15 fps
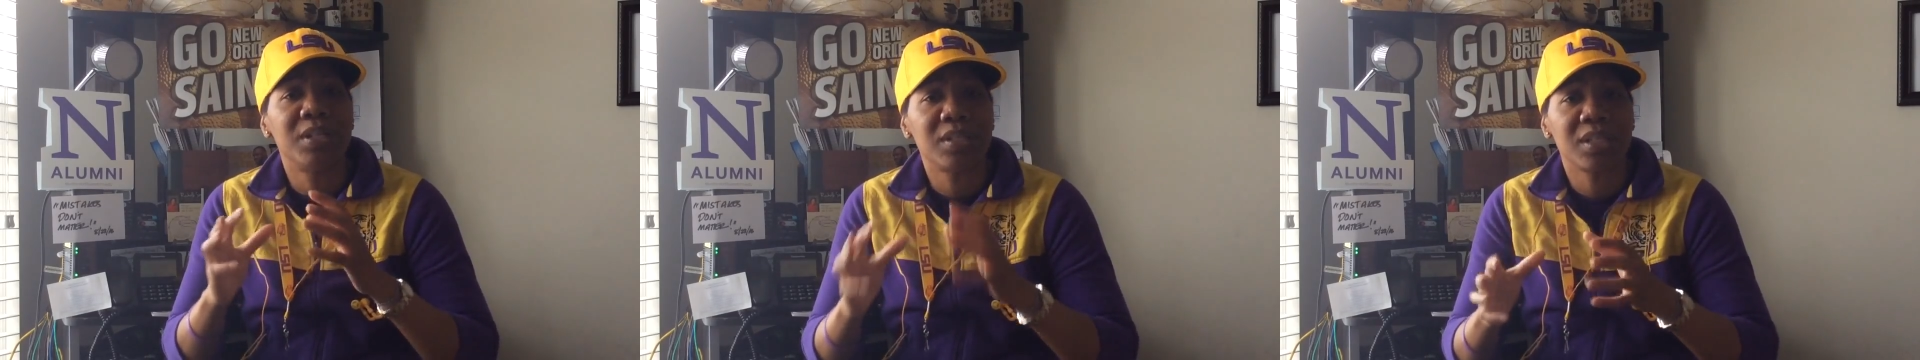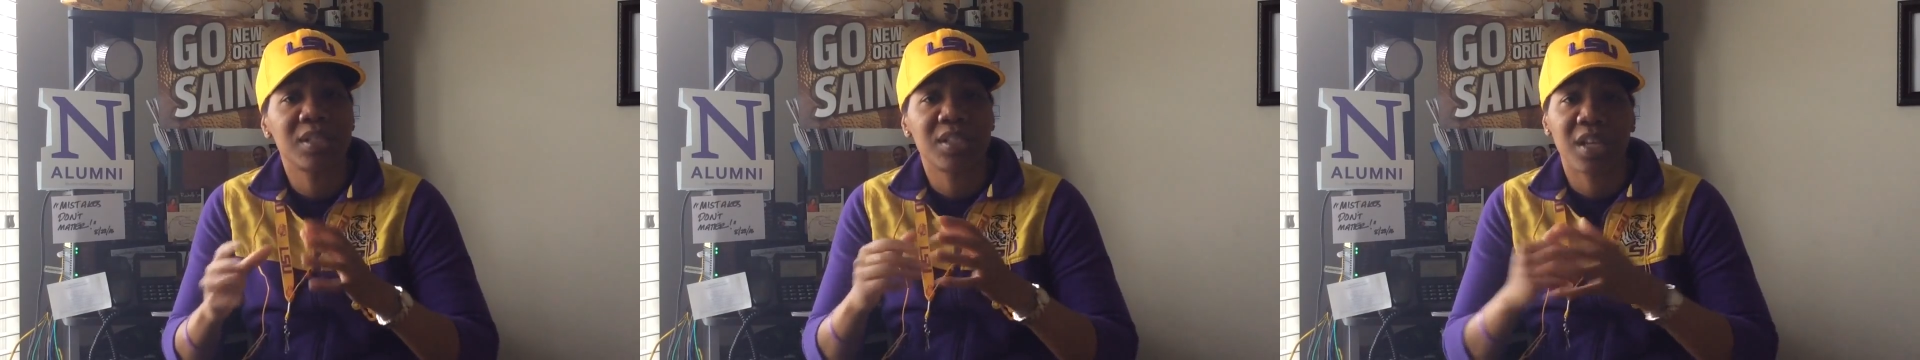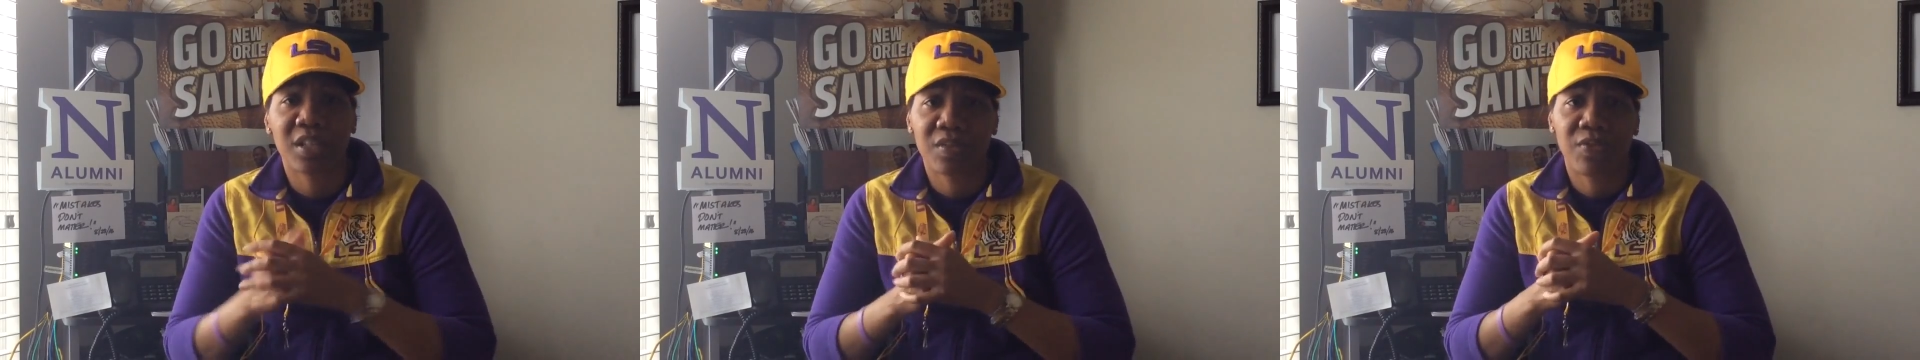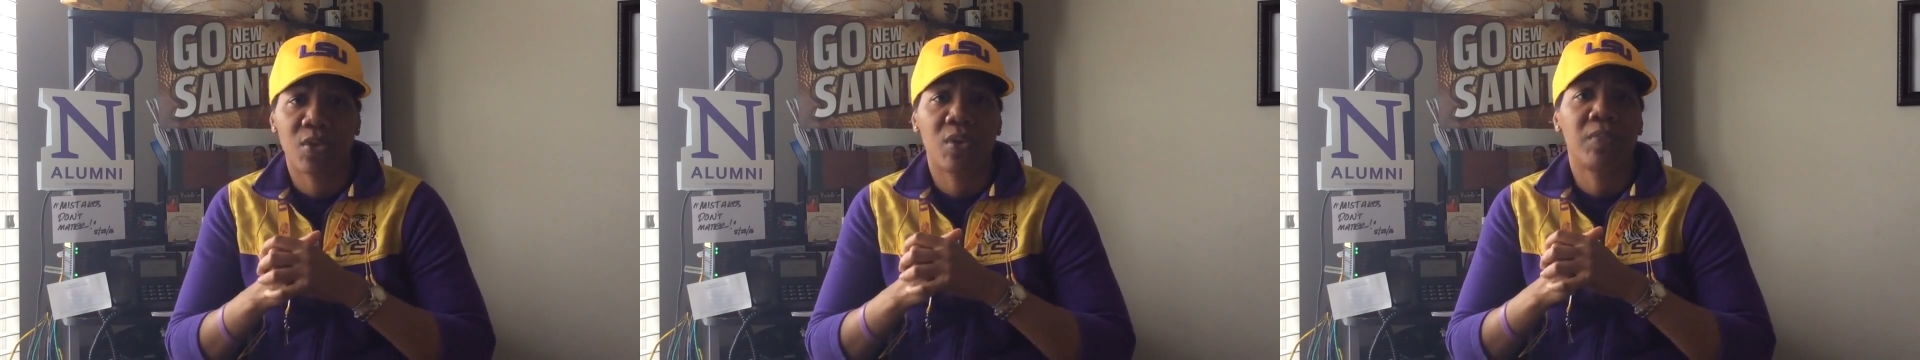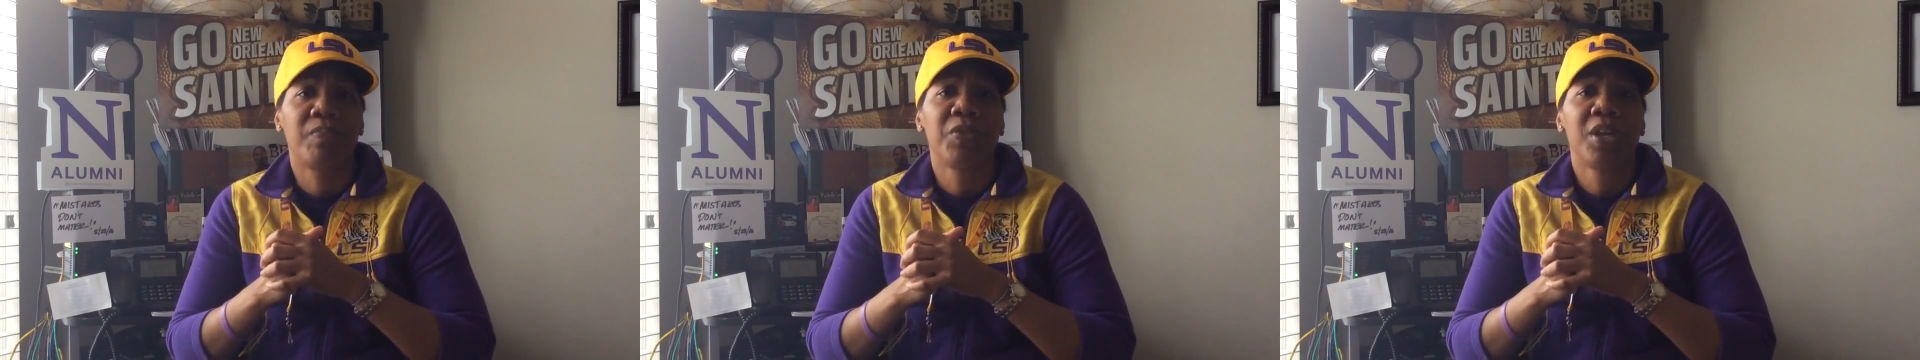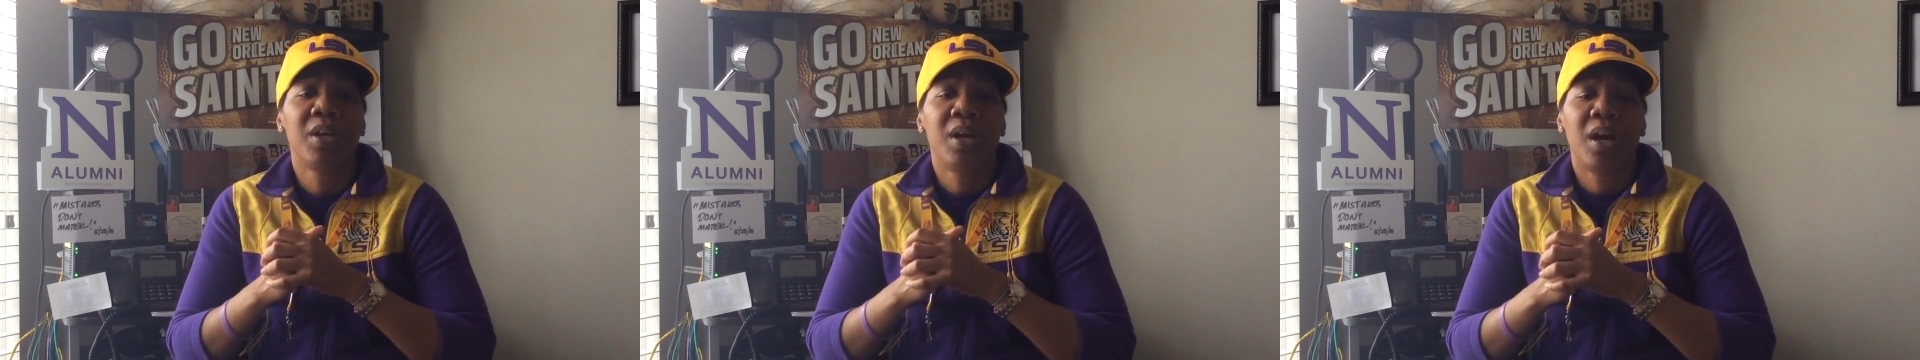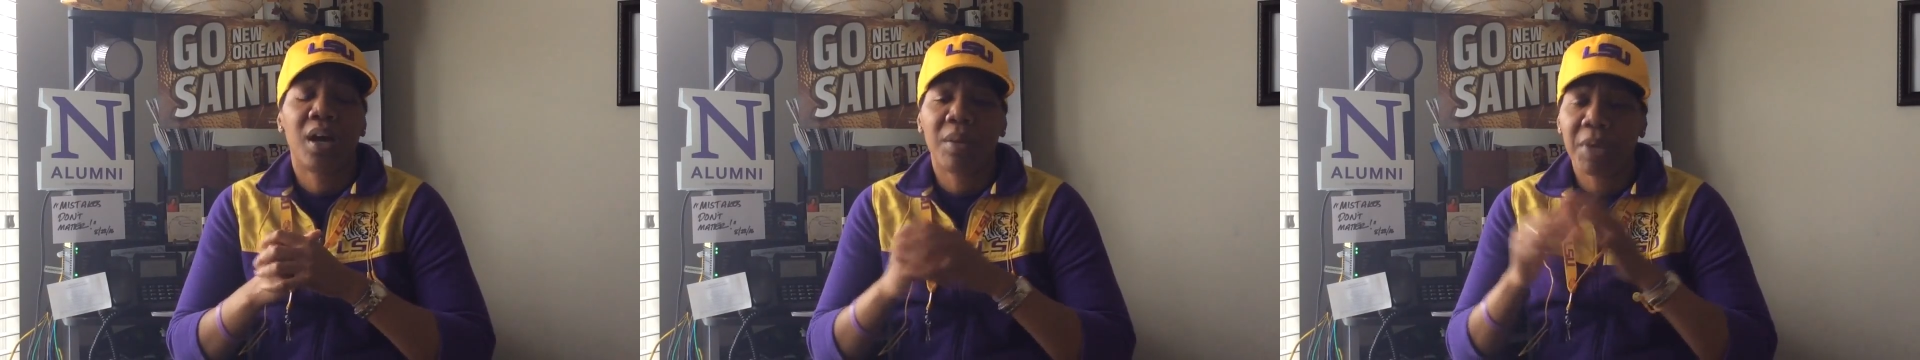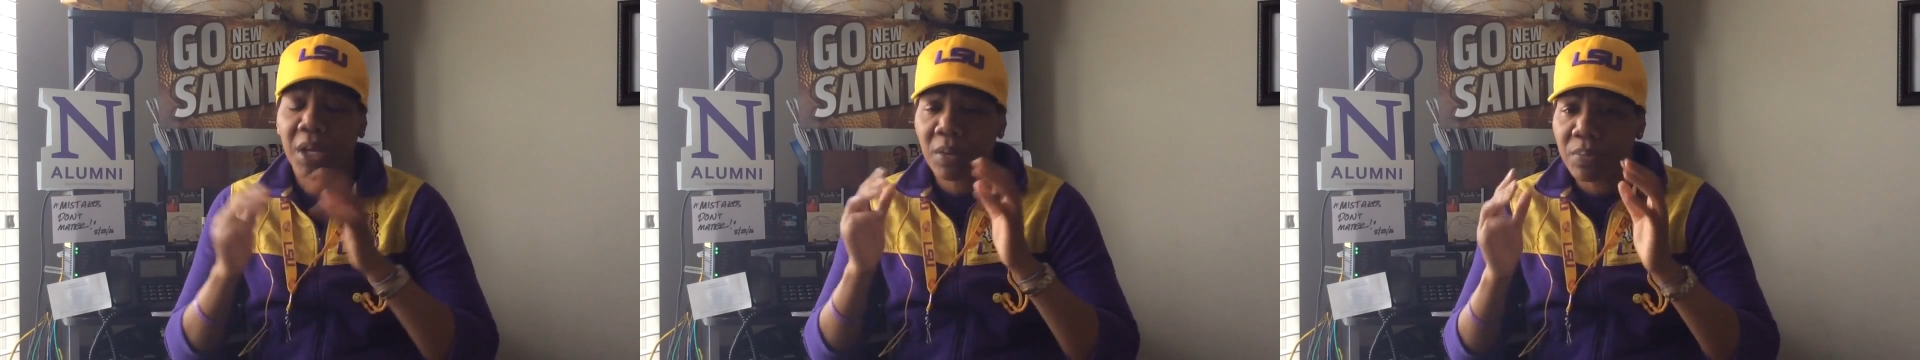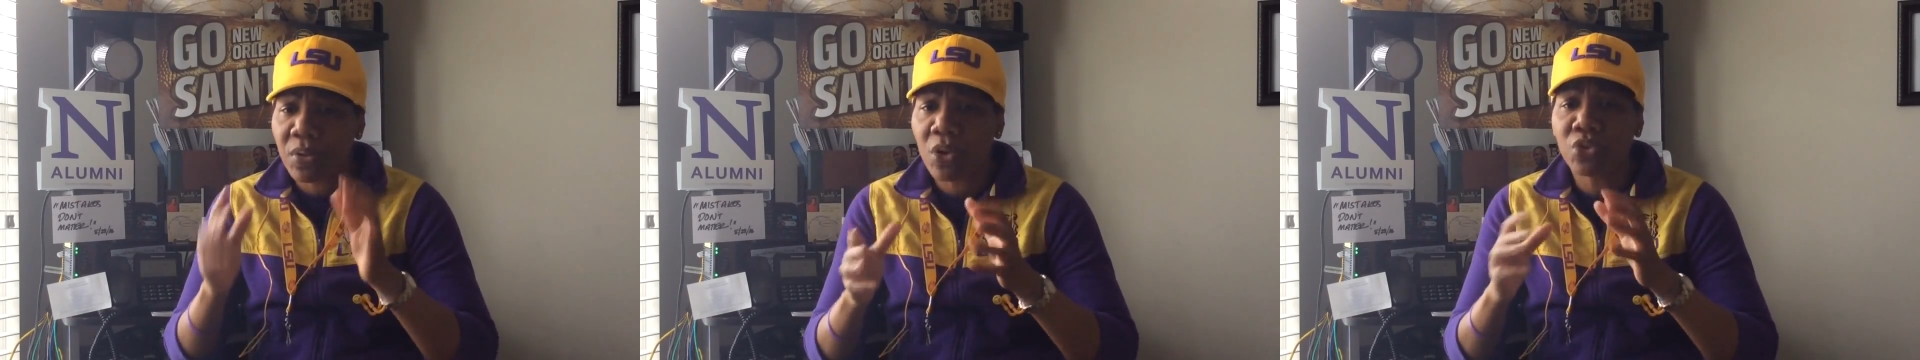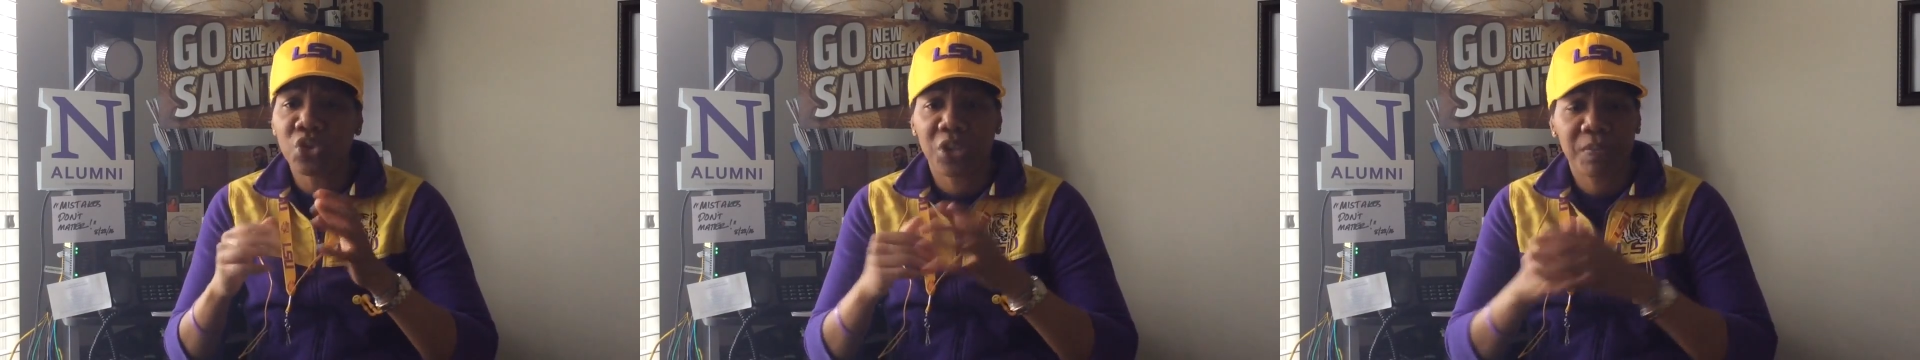successful in
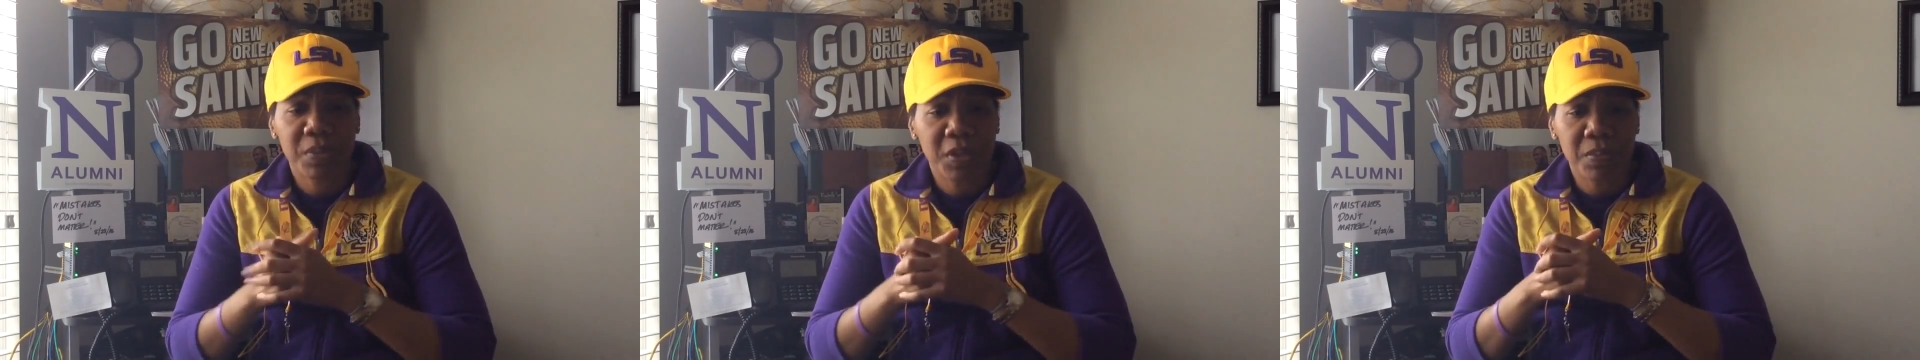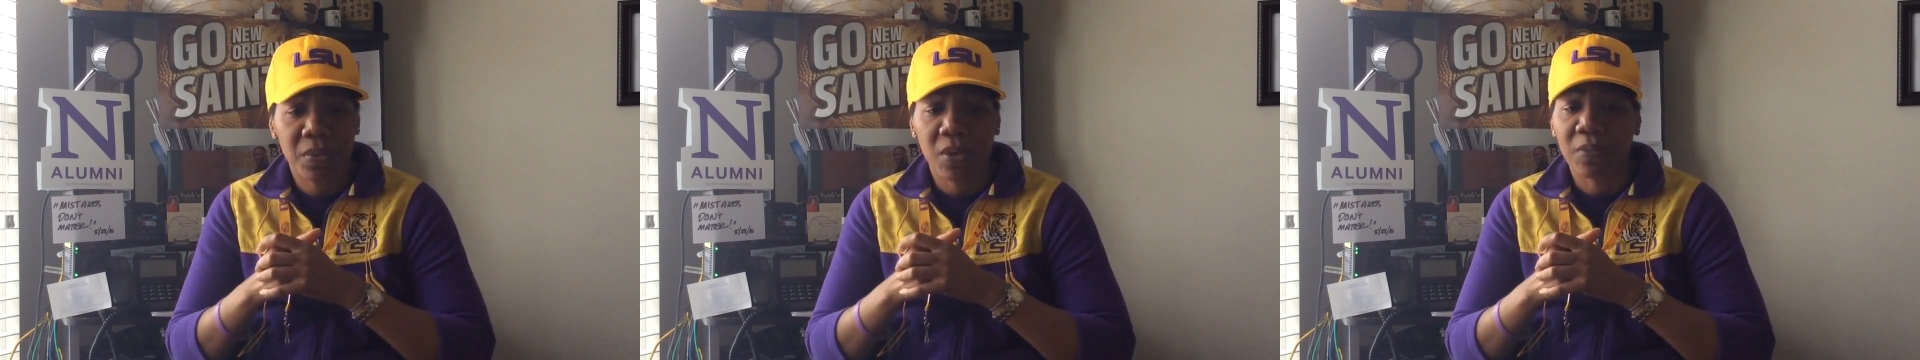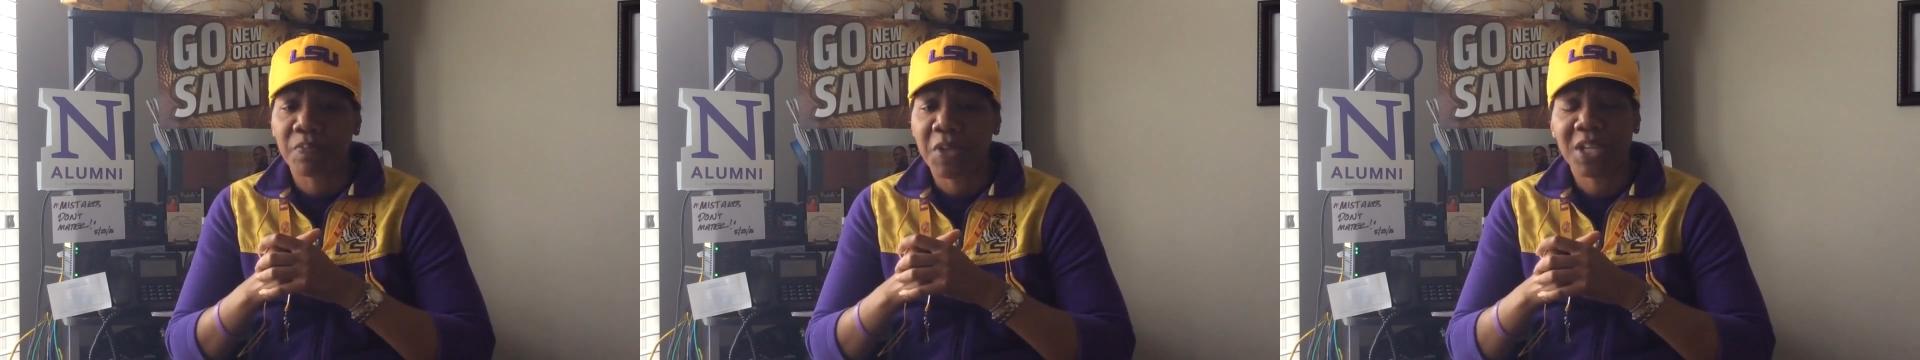approaching people.